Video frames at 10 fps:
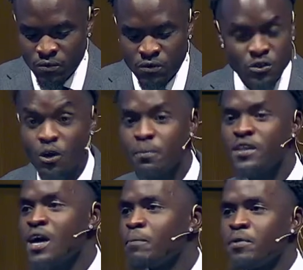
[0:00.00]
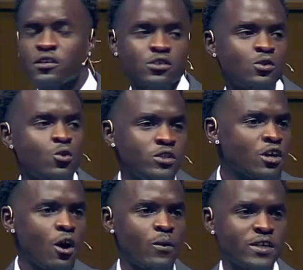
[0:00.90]
Don't be that person who is
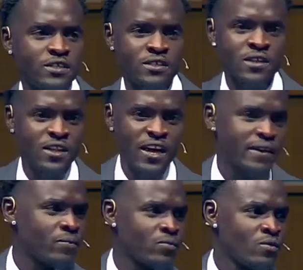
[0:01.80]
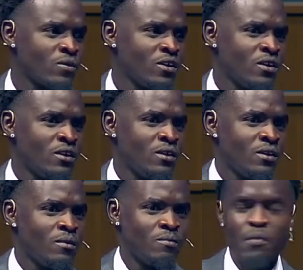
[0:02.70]
always like,
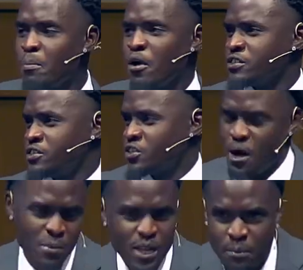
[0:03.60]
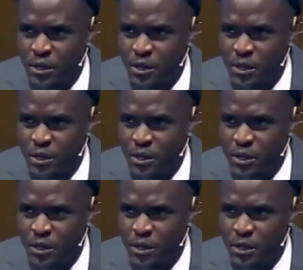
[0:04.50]
"My boss is coming, let me